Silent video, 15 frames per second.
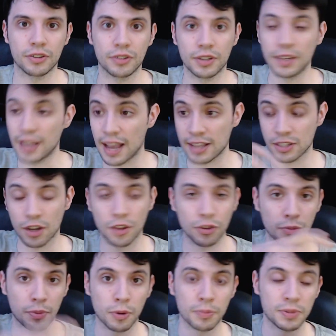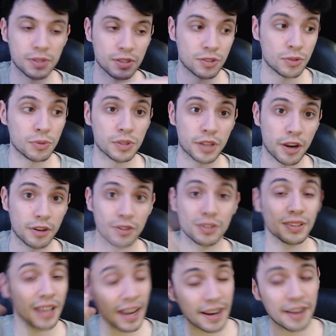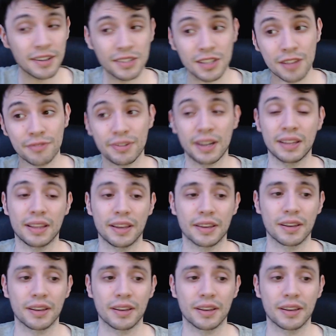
He has other purposes to his character. That kind of stuff, I like.